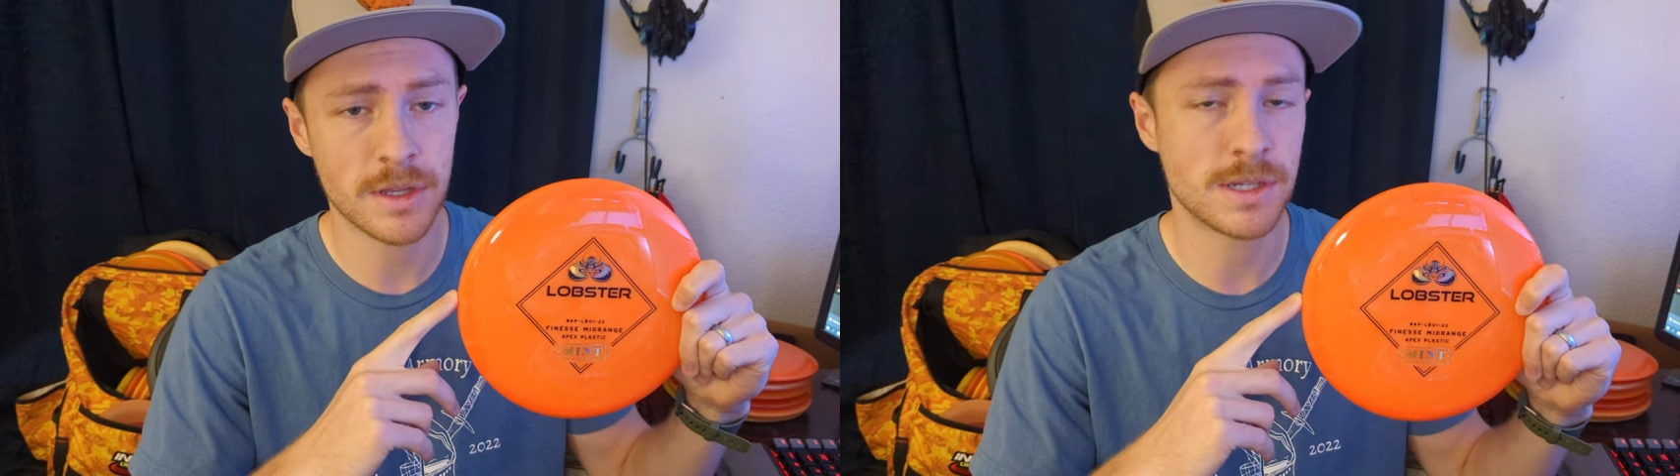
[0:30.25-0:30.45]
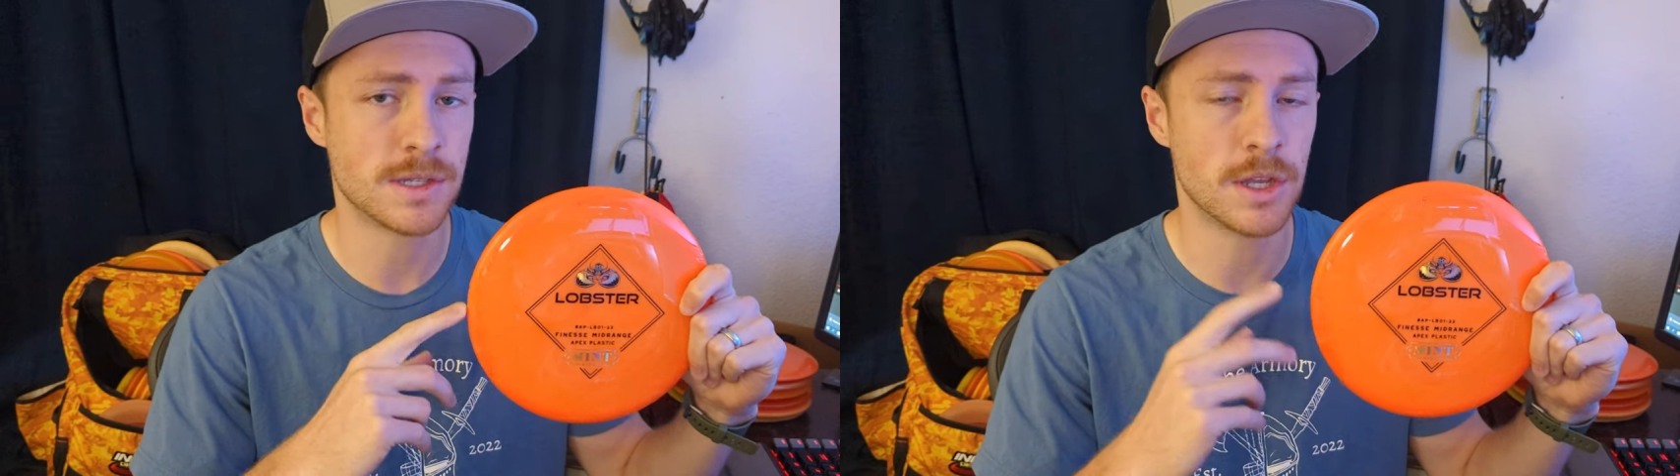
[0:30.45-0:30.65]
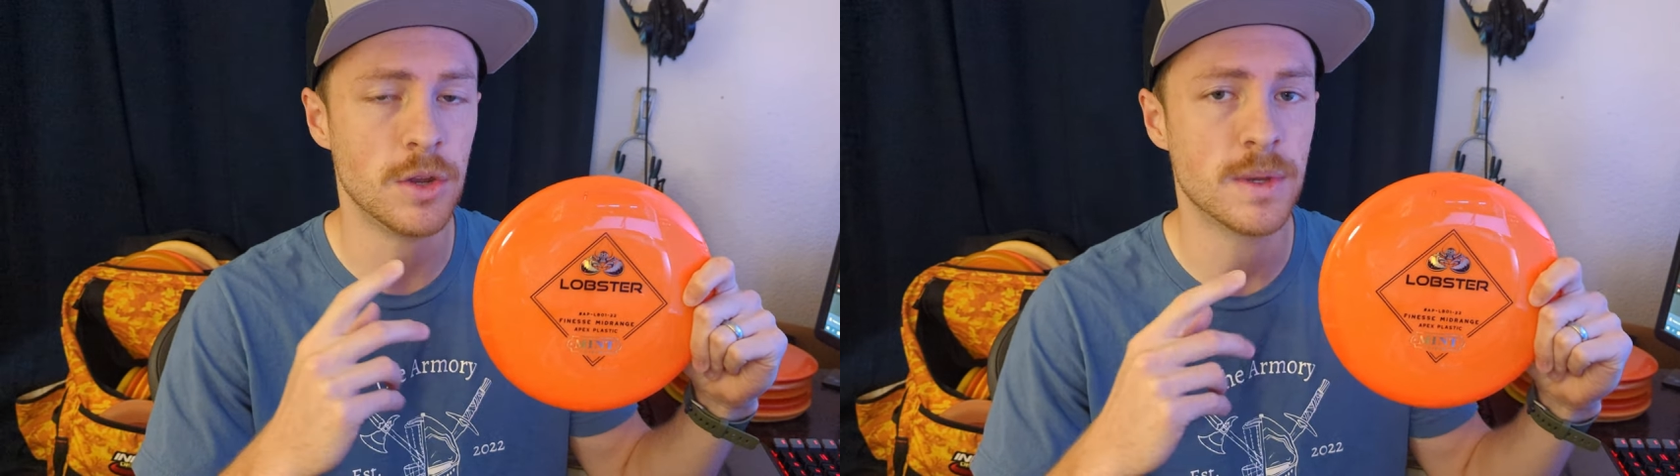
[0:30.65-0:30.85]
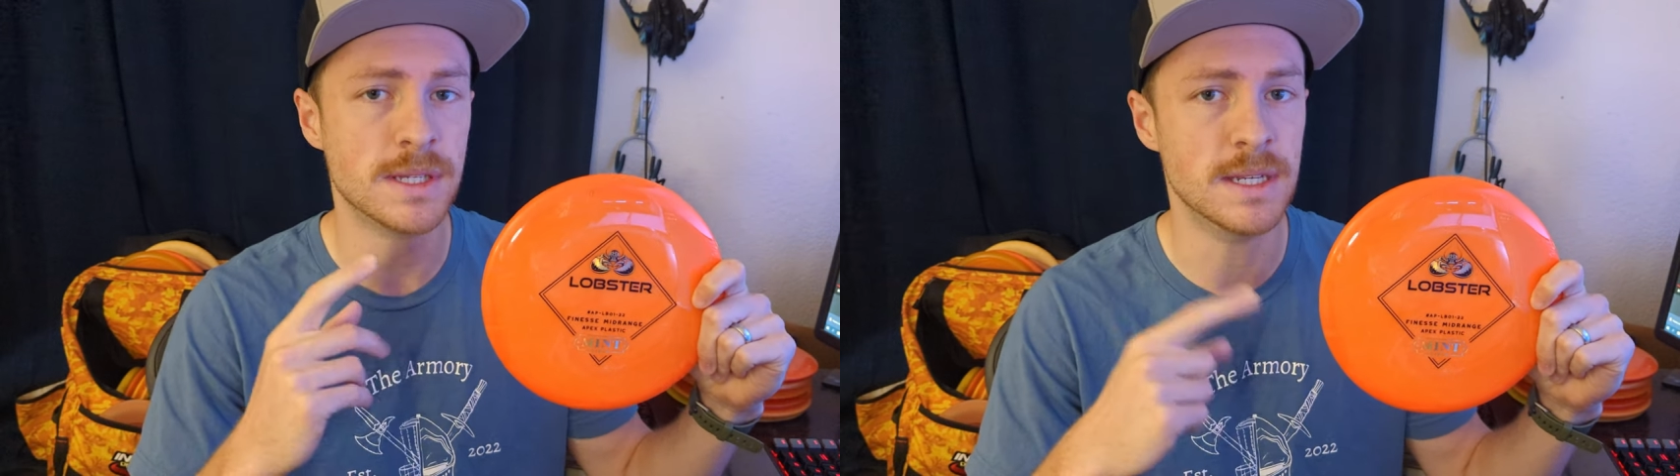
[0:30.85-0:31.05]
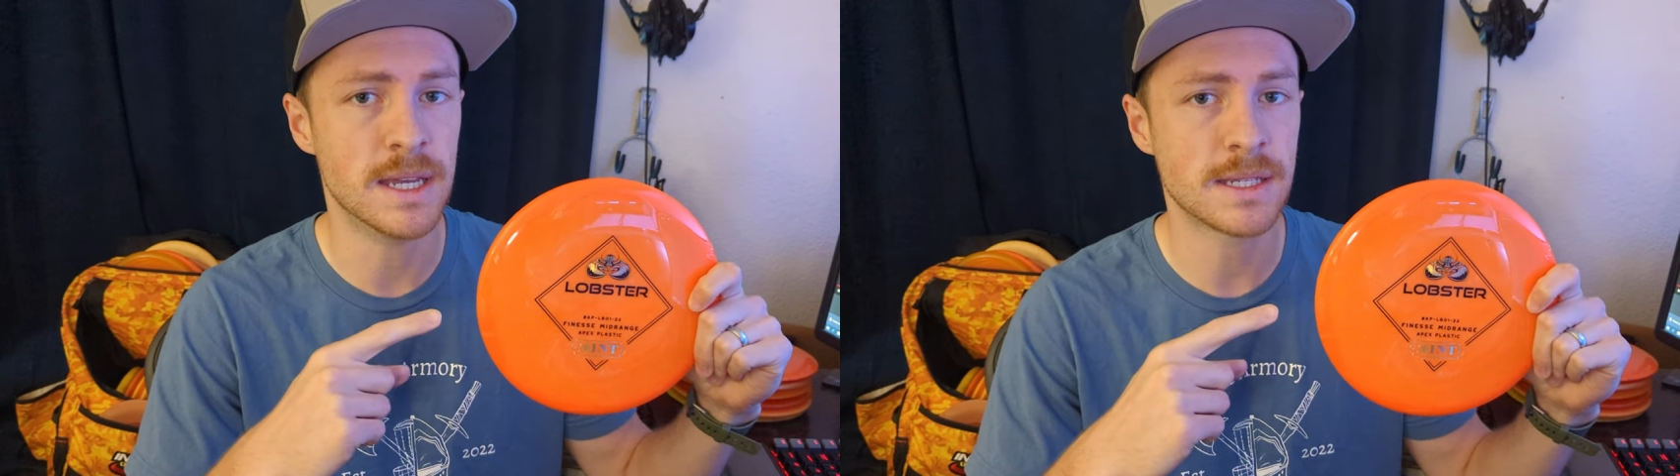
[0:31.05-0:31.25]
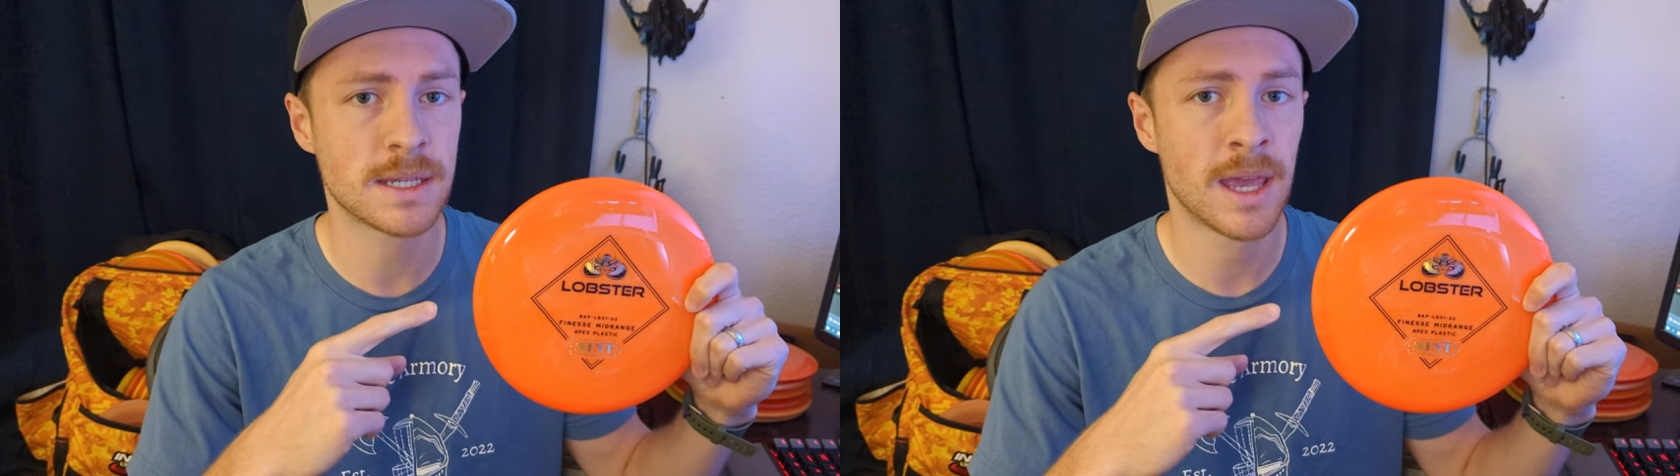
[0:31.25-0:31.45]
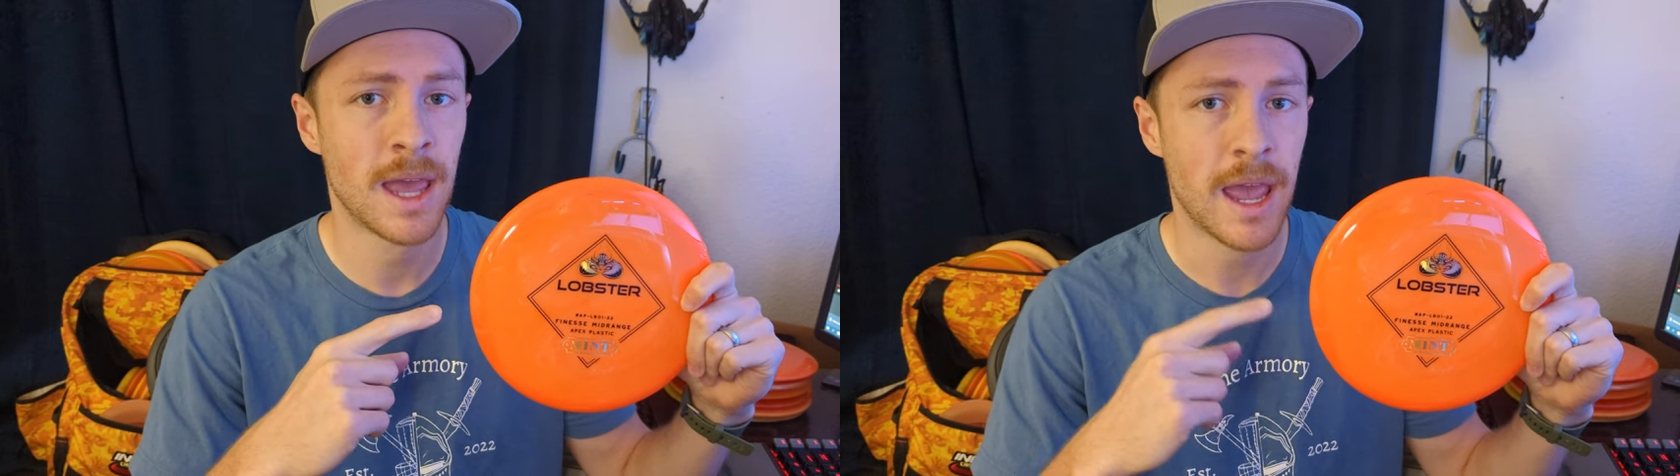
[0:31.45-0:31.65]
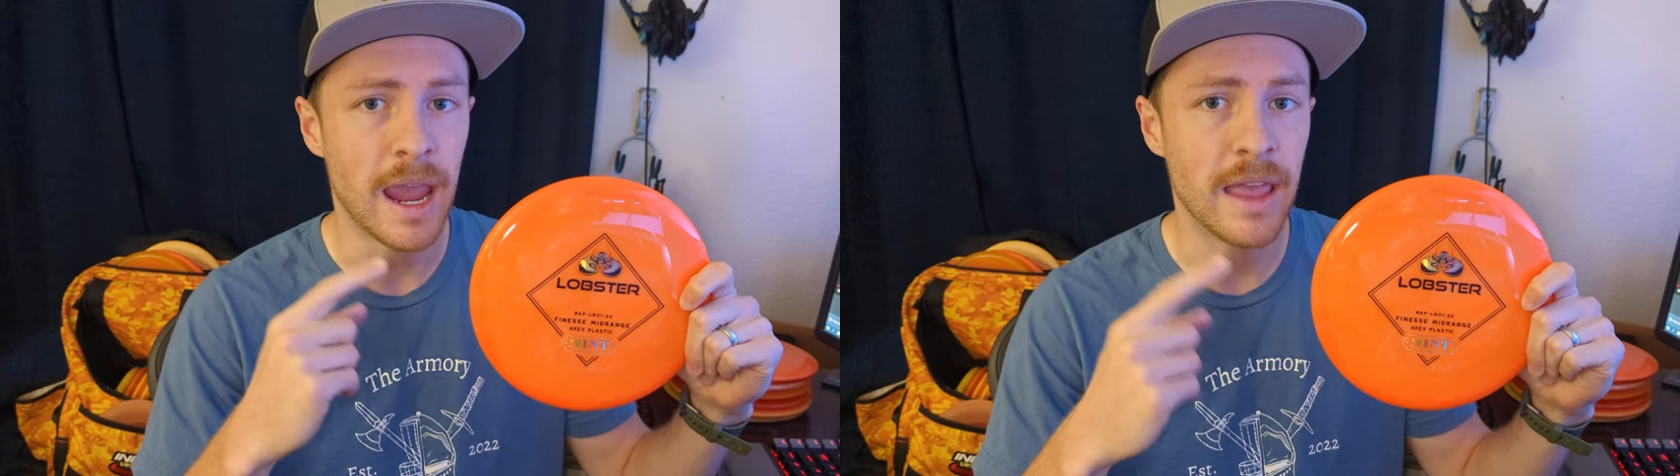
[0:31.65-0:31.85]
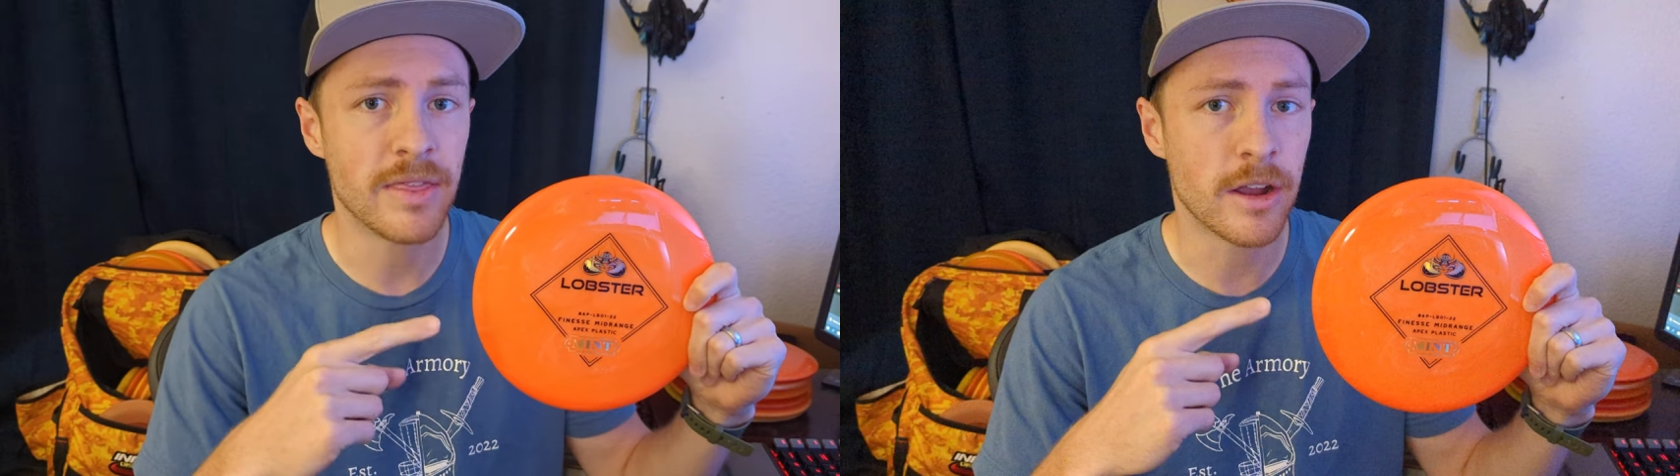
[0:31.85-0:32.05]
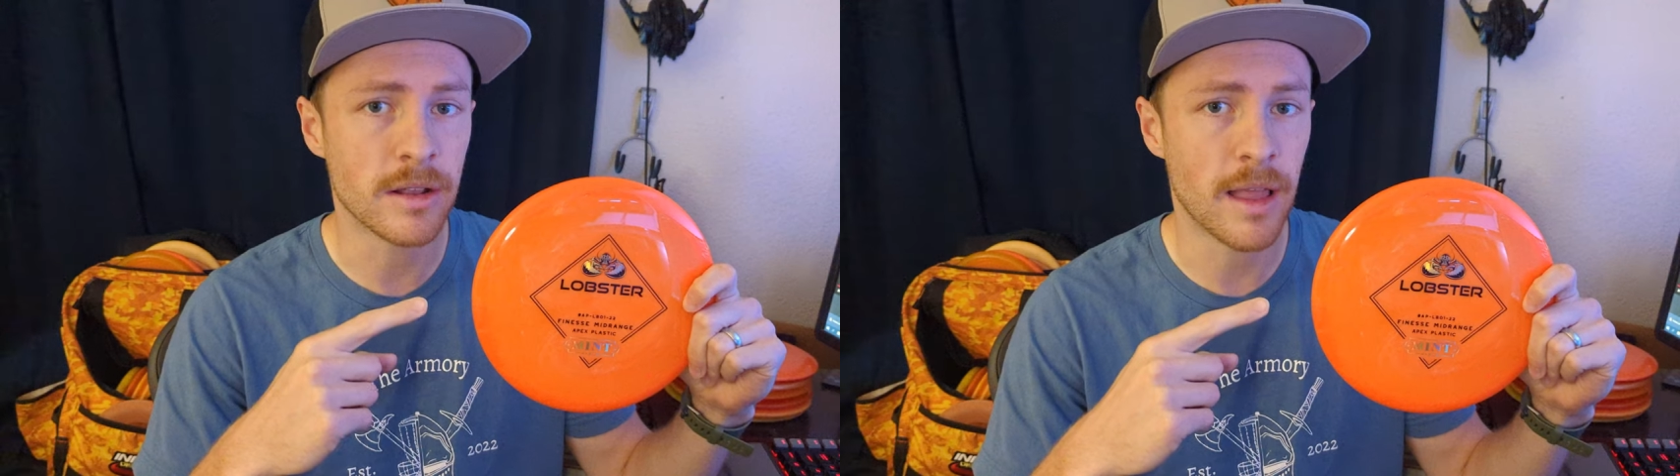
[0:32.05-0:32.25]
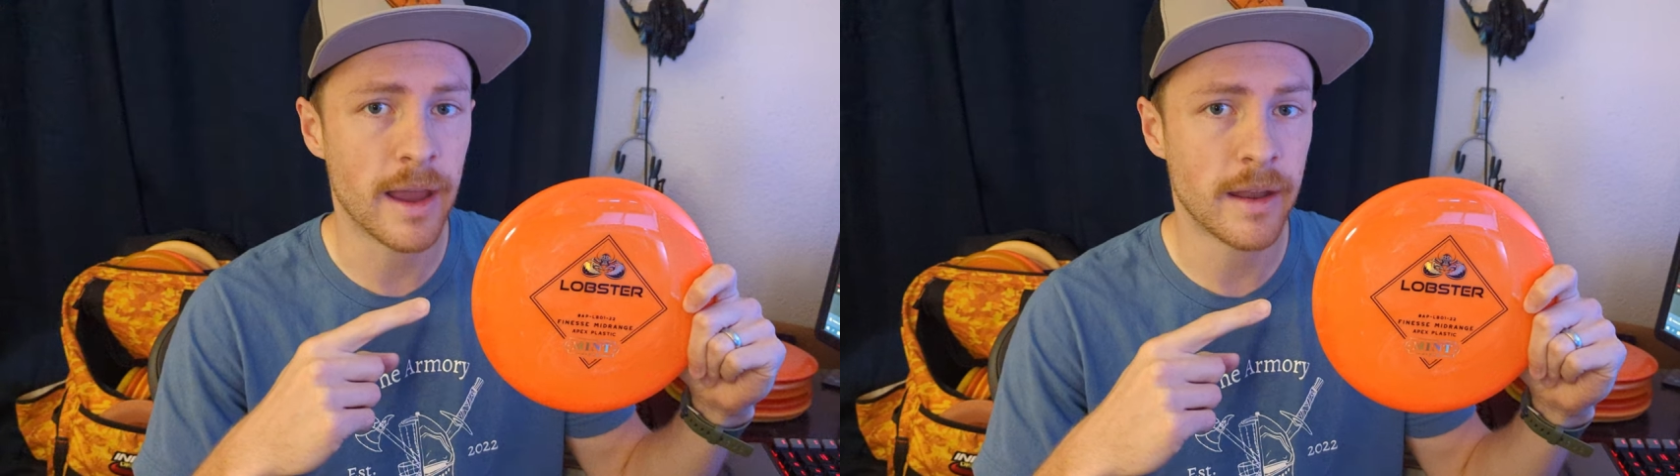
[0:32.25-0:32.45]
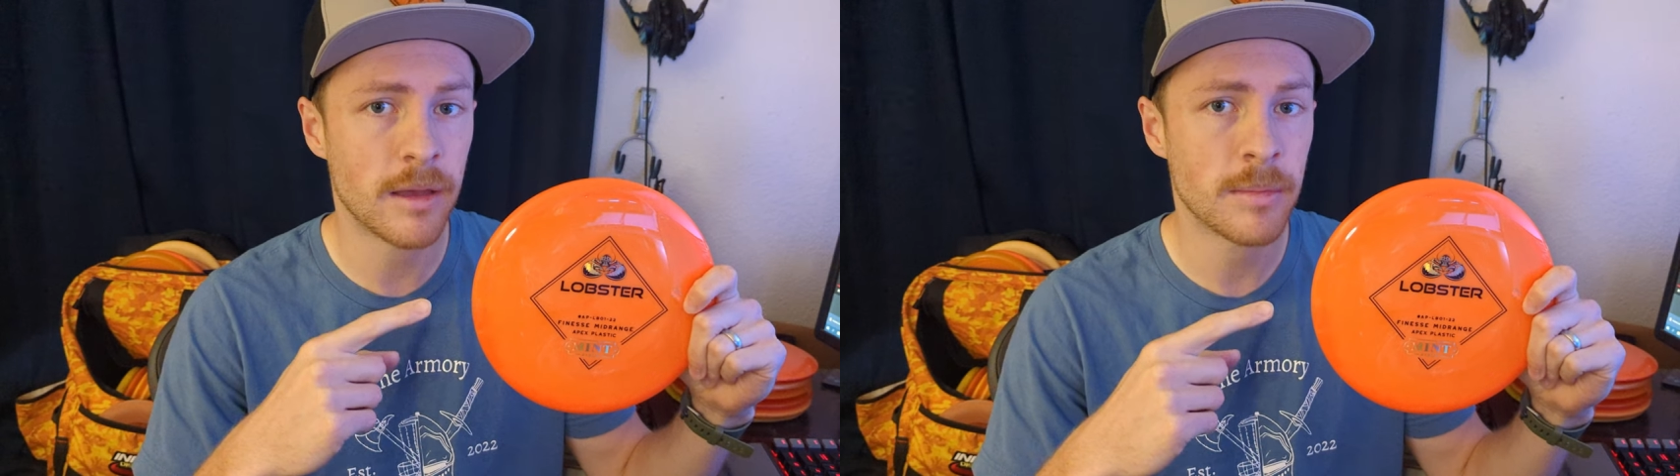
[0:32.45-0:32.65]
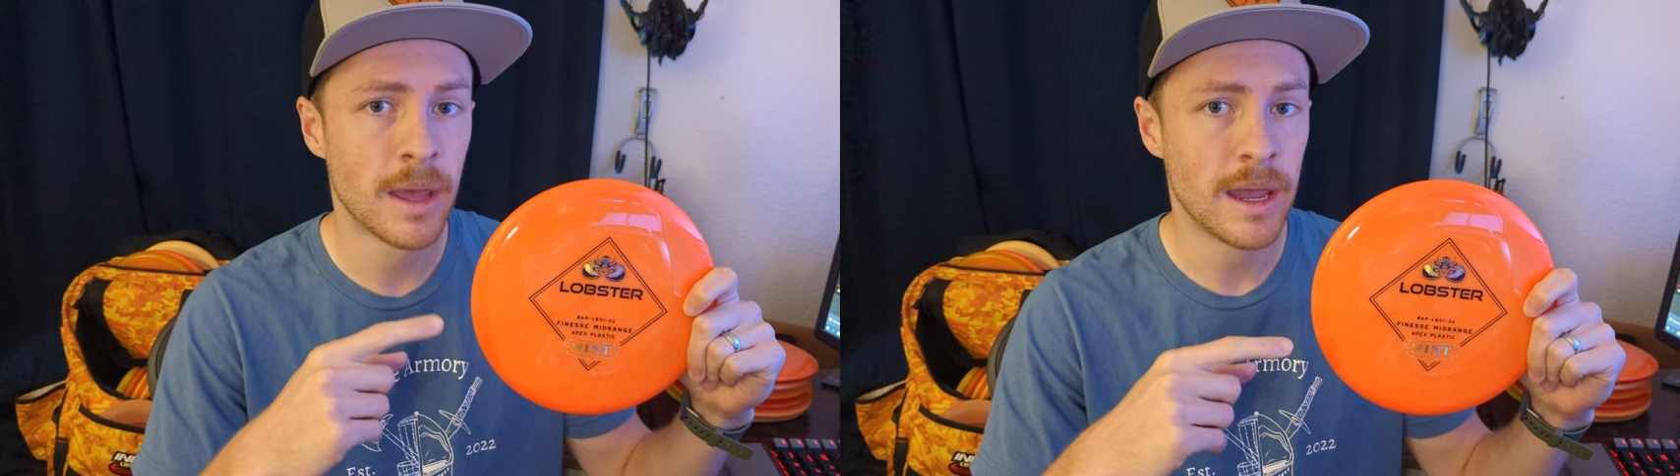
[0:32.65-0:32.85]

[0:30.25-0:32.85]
This is the newest disc in their lineup.